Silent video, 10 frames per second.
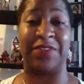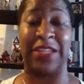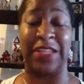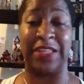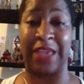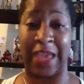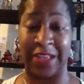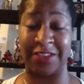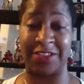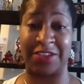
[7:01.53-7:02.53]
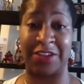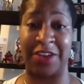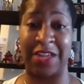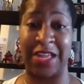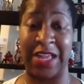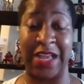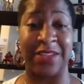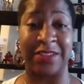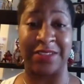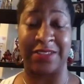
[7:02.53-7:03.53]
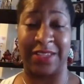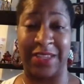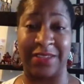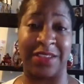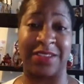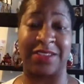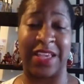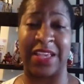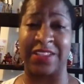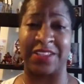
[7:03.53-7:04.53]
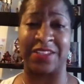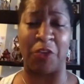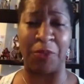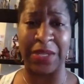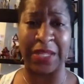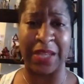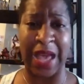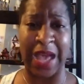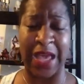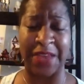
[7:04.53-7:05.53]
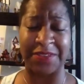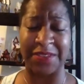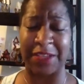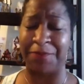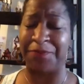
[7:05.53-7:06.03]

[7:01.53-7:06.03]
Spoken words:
of getting cancer, a disease that has taken so many lives,